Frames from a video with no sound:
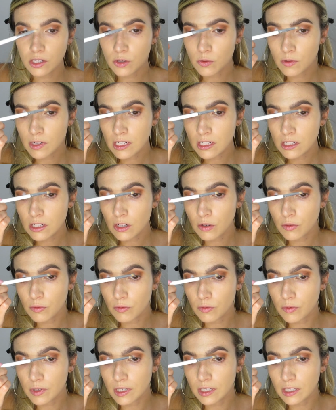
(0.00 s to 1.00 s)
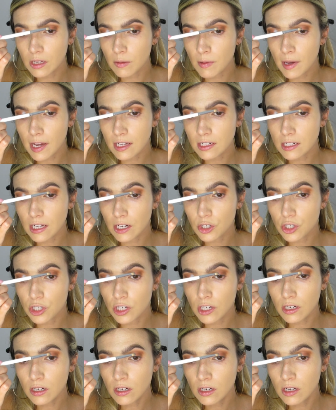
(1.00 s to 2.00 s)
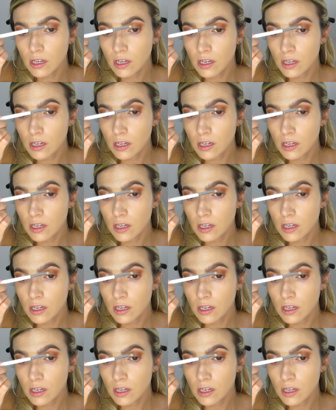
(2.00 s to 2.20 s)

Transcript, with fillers: you need to really pay attention